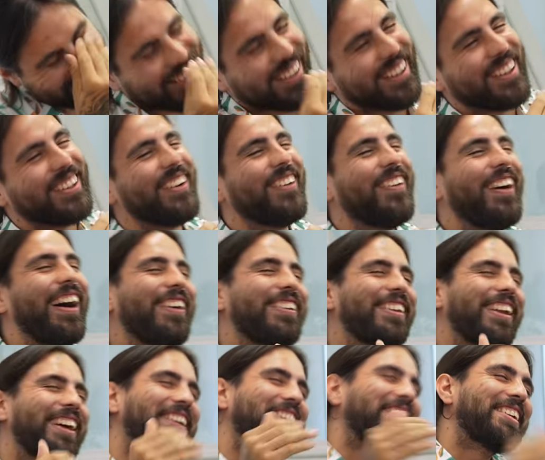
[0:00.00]
you gotta go
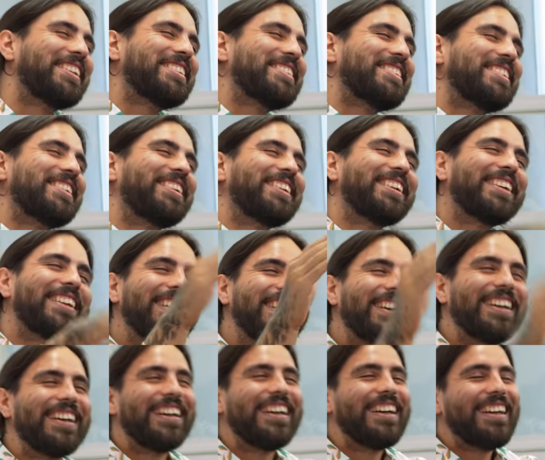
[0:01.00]
out like this, dude.
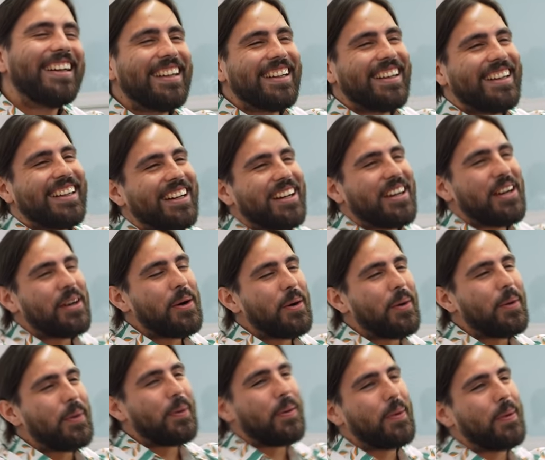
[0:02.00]
Bro,
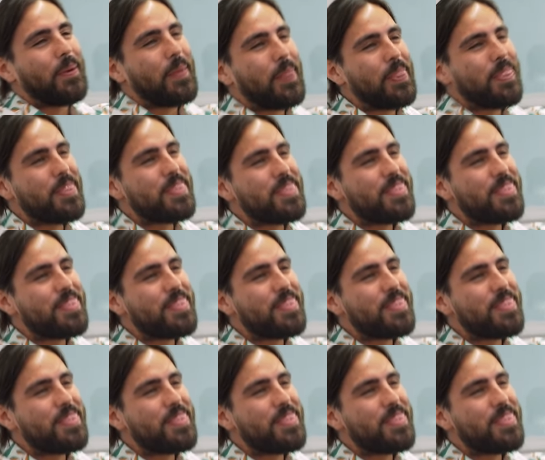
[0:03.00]
oh. I don't think you